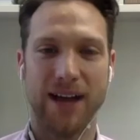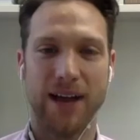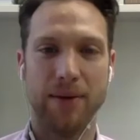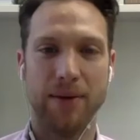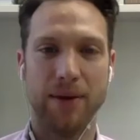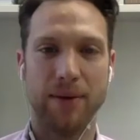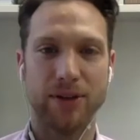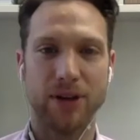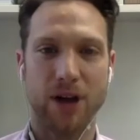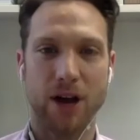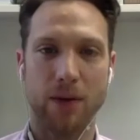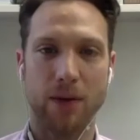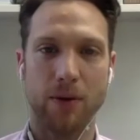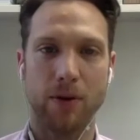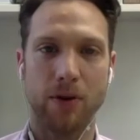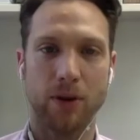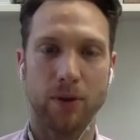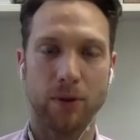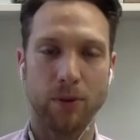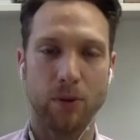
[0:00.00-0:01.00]
maybe talk about a
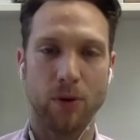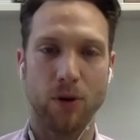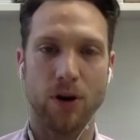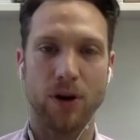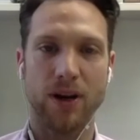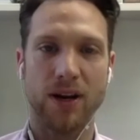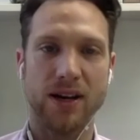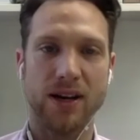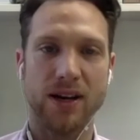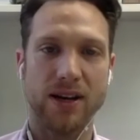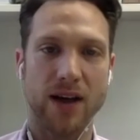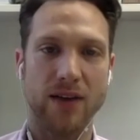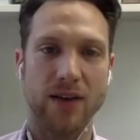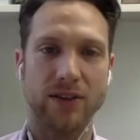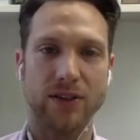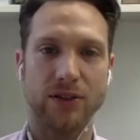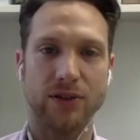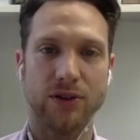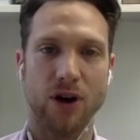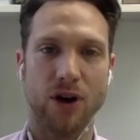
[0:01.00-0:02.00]
little bit more, dive
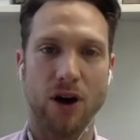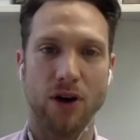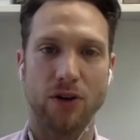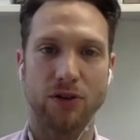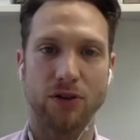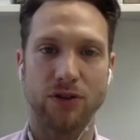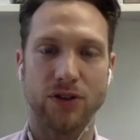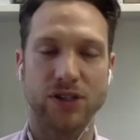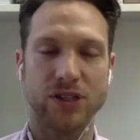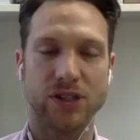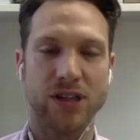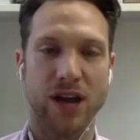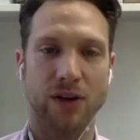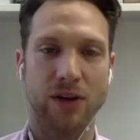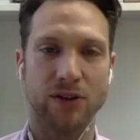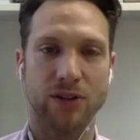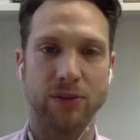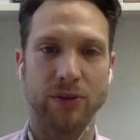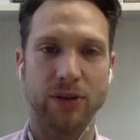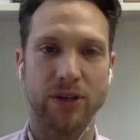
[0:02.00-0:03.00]
into condos versus
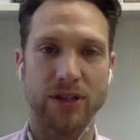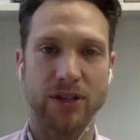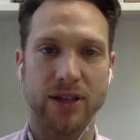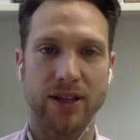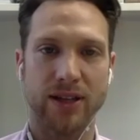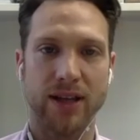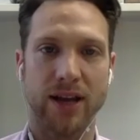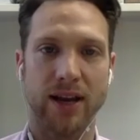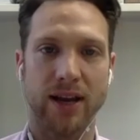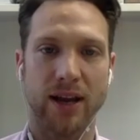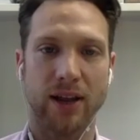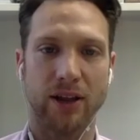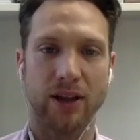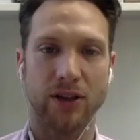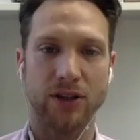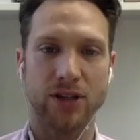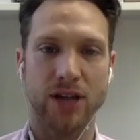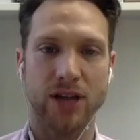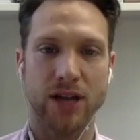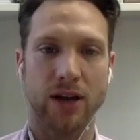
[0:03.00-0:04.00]
housing, because I think that, again, like
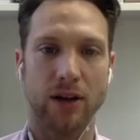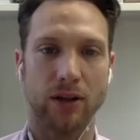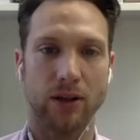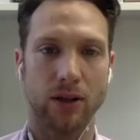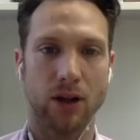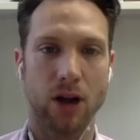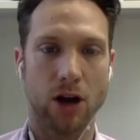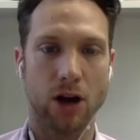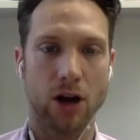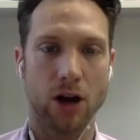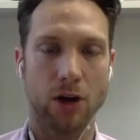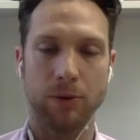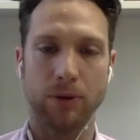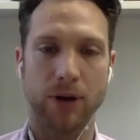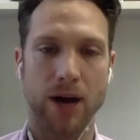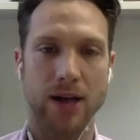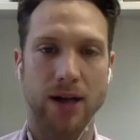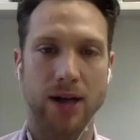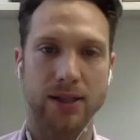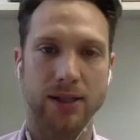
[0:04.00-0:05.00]
you said, a lot of
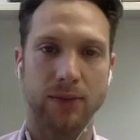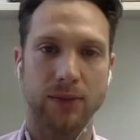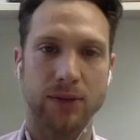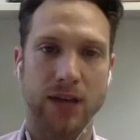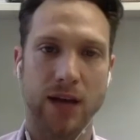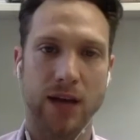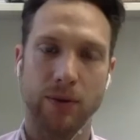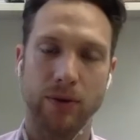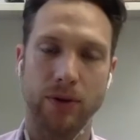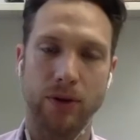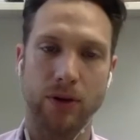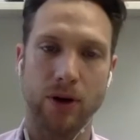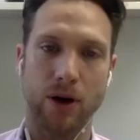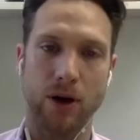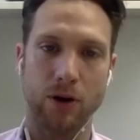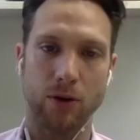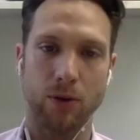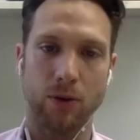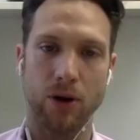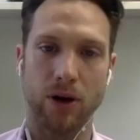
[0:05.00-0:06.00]
people are asking what's happening in the
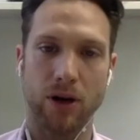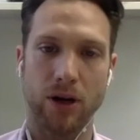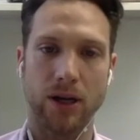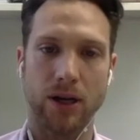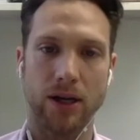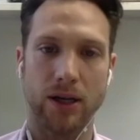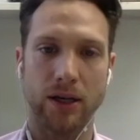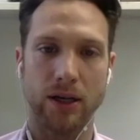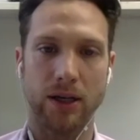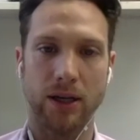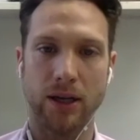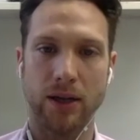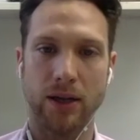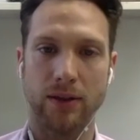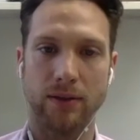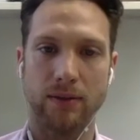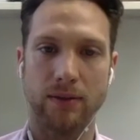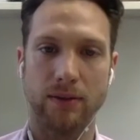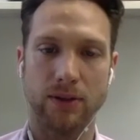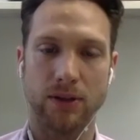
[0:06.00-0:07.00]
condo market, and
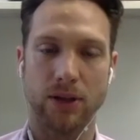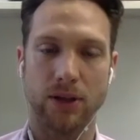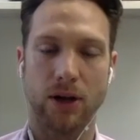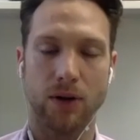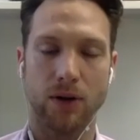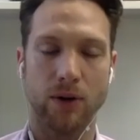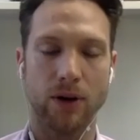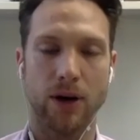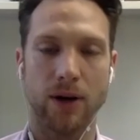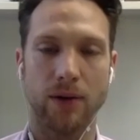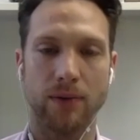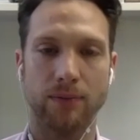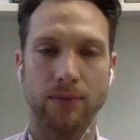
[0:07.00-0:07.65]
there's a lot going on.